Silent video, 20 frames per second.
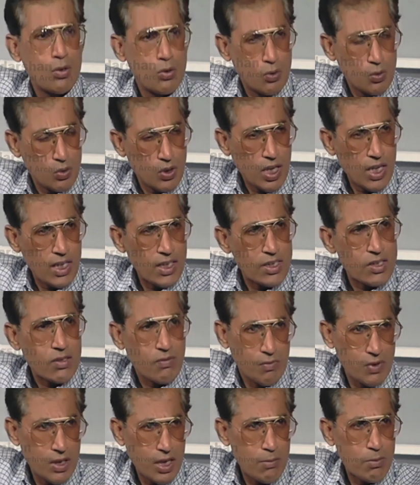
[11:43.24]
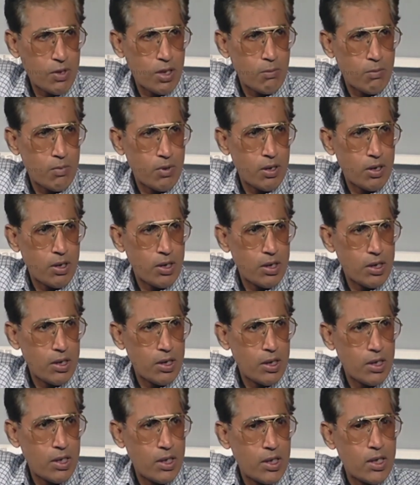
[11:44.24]
to the heights, we helped them.
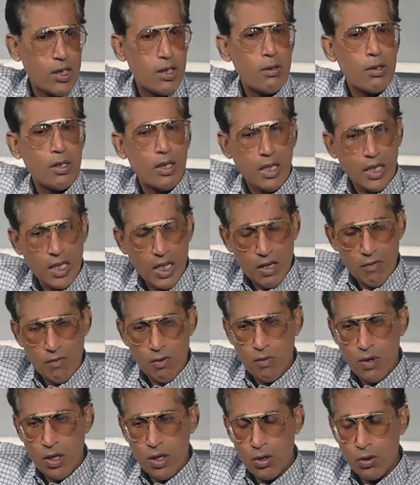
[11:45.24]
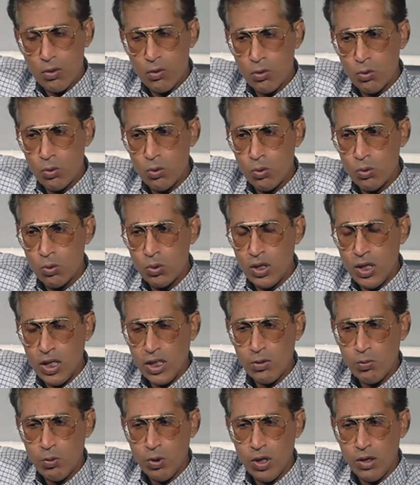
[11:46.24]
Again, we went to the
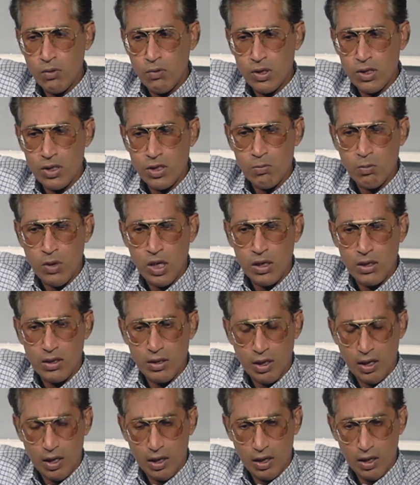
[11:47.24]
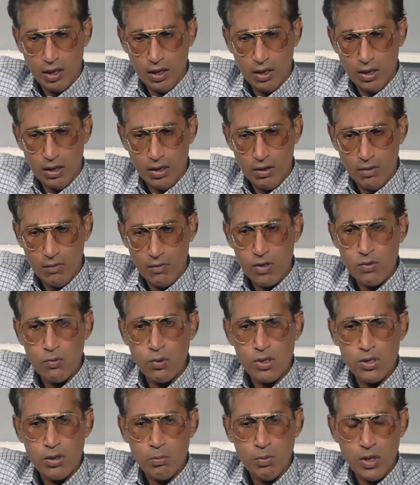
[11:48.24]
next point, which is Baltal, which
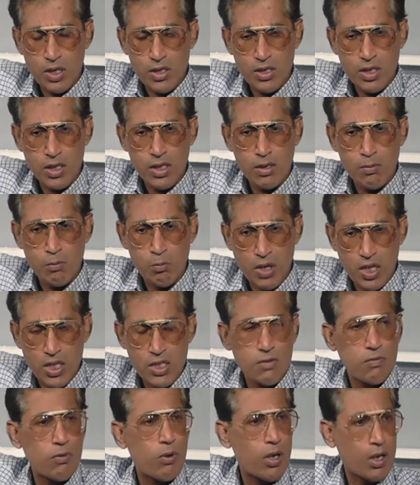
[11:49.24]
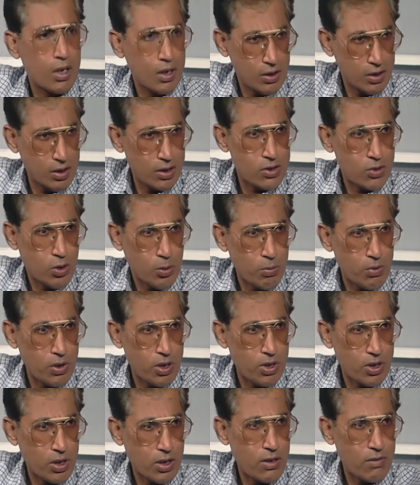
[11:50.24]
was the basic base for this
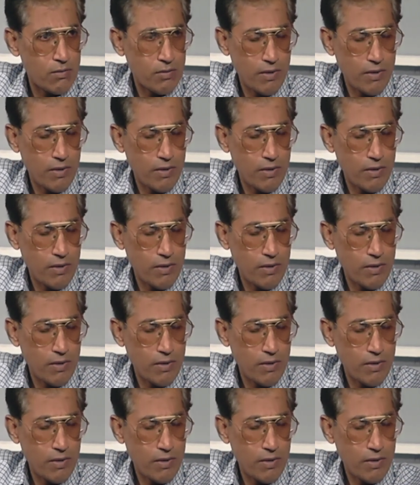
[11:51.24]
operation, in